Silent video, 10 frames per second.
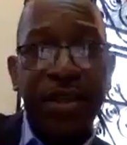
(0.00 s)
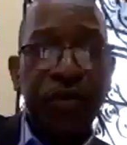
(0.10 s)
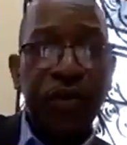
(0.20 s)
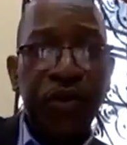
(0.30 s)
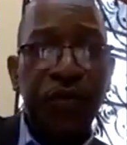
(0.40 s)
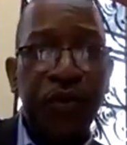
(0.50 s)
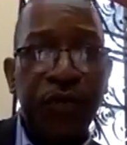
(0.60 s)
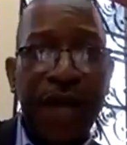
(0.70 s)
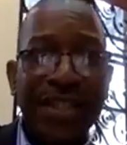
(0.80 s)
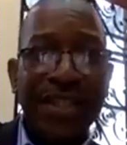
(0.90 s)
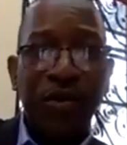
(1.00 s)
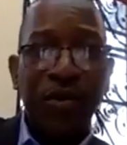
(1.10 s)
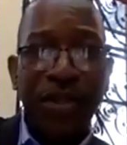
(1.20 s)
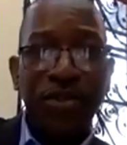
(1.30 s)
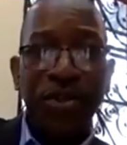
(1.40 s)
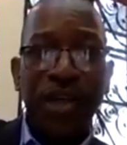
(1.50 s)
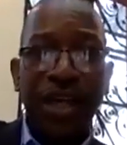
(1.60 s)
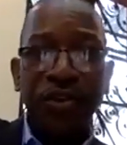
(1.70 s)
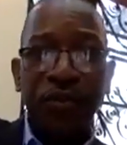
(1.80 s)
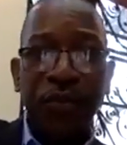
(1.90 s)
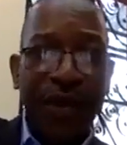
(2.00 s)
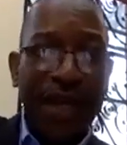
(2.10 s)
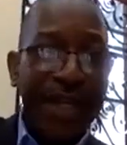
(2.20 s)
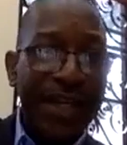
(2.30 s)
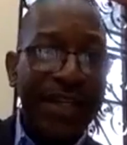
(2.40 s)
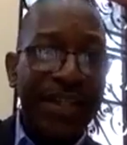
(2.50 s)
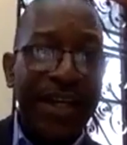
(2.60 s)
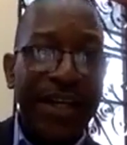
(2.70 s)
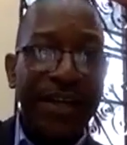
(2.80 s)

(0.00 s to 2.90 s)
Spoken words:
you've asked the question and you've provided